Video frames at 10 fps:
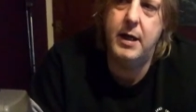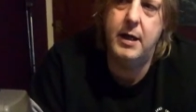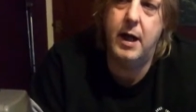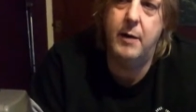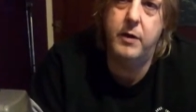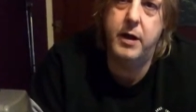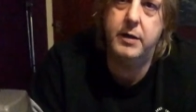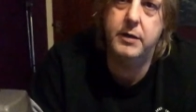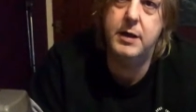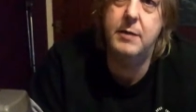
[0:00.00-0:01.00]
And you're like, well, you
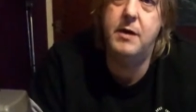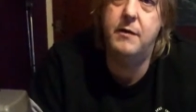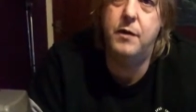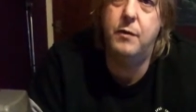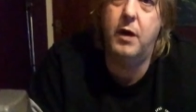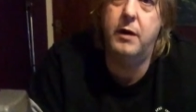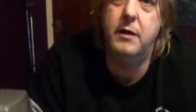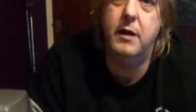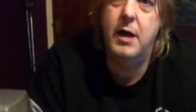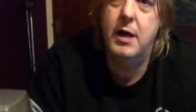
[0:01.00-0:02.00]
can see me if you want,
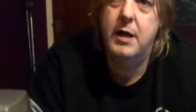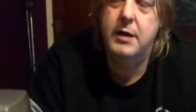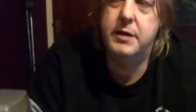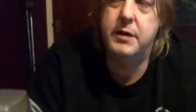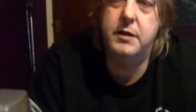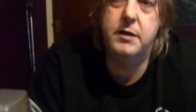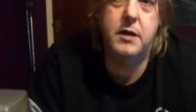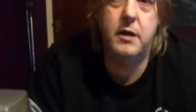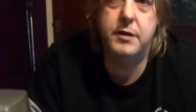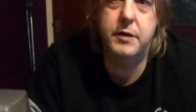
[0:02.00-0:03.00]
so you just
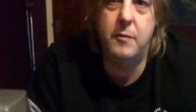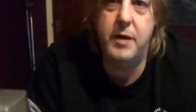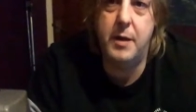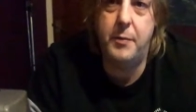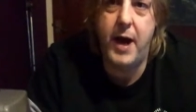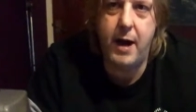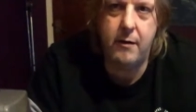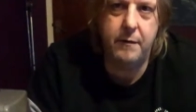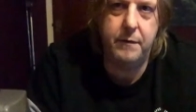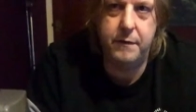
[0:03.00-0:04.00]
got to show me a pair
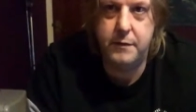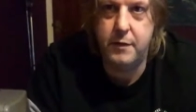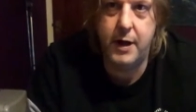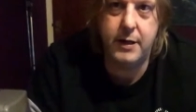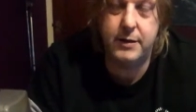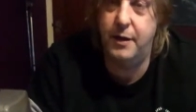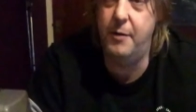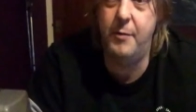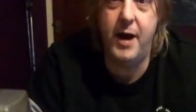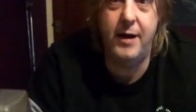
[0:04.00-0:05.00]
of tricks.
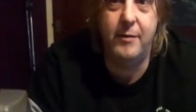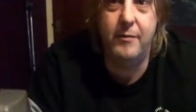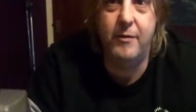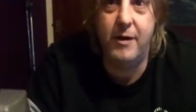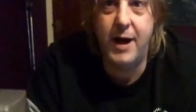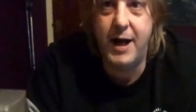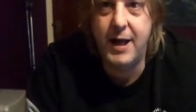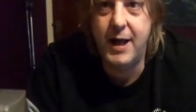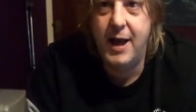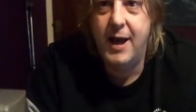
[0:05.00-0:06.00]
Man,
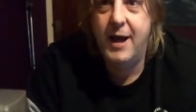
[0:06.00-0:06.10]
really?